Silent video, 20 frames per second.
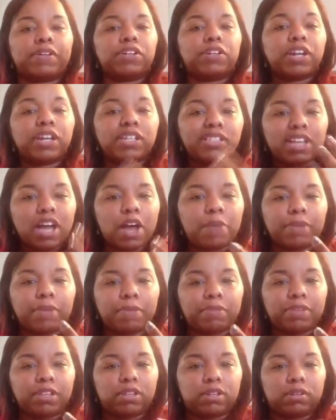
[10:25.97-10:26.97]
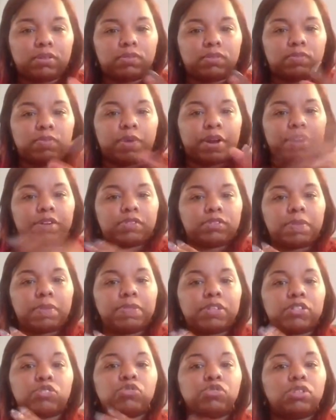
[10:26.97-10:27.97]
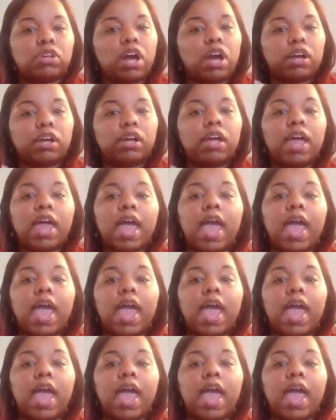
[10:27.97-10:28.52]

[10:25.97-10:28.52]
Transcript: you're going to tell me I'm either wearing something too young.